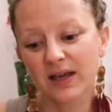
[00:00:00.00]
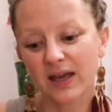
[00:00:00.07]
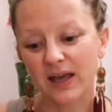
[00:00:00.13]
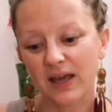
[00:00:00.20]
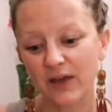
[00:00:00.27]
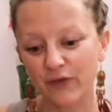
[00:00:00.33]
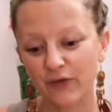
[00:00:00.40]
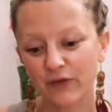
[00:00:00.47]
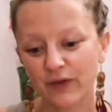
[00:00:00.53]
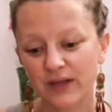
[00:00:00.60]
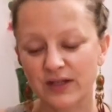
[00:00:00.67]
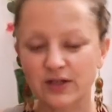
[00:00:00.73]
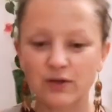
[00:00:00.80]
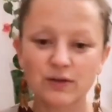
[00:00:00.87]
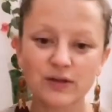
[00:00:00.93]
If it's
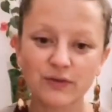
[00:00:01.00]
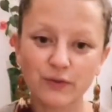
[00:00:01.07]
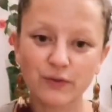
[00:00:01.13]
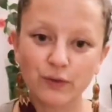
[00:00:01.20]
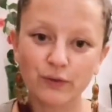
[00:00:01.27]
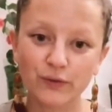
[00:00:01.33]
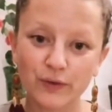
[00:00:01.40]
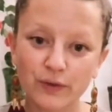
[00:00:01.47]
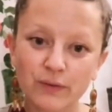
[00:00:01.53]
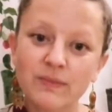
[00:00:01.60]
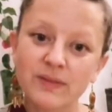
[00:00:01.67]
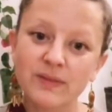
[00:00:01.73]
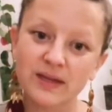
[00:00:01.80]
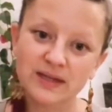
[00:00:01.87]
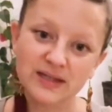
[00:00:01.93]
too difficult for them,
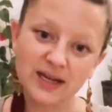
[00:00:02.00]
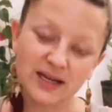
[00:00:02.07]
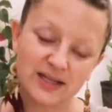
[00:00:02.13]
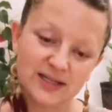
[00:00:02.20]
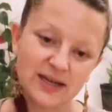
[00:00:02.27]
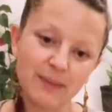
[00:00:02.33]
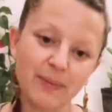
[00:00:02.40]
then take a step